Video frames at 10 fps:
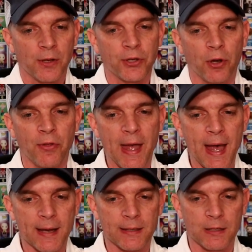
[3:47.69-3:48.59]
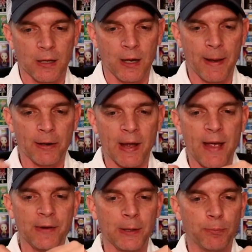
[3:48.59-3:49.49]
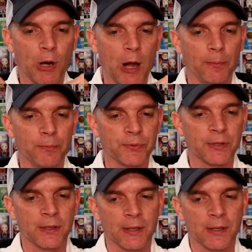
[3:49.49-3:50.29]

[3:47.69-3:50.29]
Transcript: so that I don't have any problems